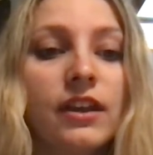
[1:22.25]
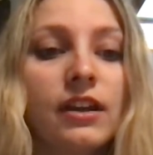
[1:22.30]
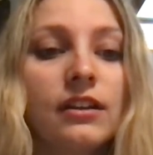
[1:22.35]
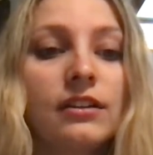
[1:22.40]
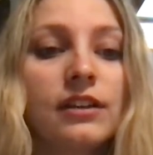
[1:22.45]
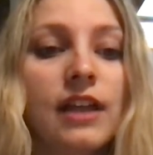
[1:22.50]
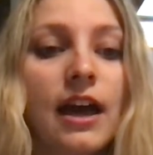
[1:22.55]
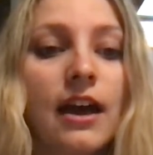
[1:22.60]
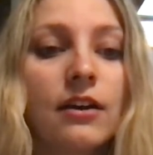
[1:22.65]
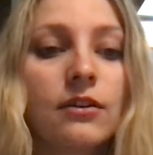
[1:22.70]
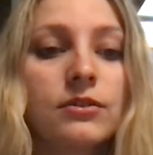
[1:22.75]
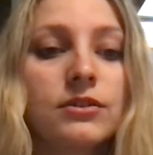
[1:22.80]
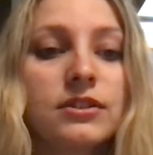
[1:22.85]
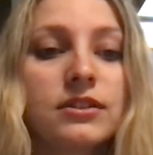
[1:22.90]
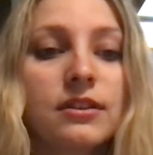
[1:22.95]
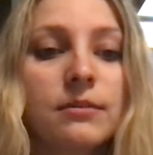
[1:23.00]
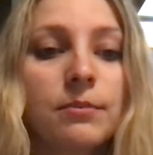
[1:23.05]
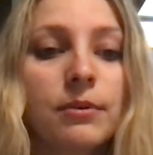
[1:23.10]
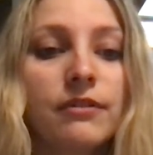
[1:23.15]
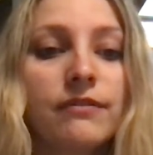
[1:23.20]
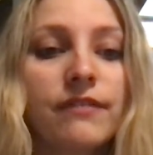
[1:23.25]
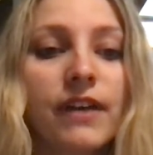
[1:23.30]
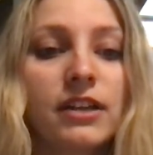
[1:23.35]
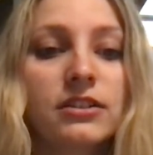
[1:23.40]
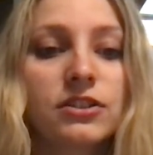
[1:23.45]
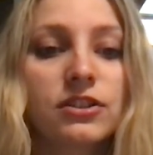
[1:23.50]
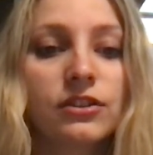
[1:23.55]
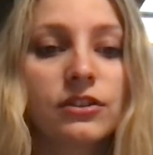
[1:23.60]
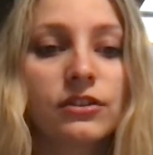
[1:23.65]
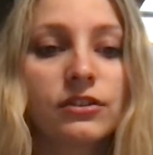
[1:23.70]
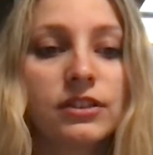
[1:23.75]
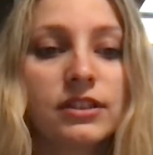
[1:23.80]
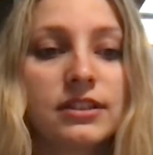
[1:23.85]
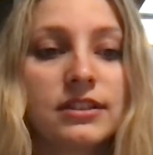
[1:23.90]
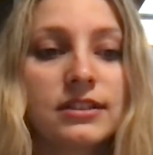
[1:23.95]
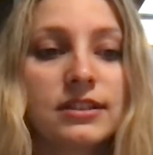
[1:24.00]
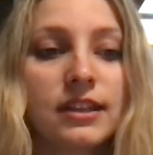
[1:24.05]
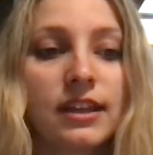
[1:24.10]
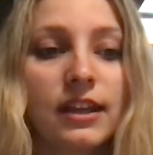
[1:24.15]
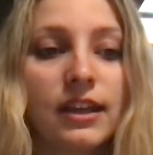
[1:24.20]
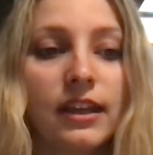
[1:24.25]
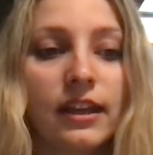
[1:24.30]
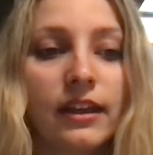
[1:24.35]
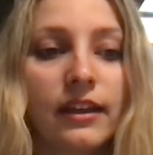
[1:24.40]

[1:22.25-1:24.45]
allows the professional to see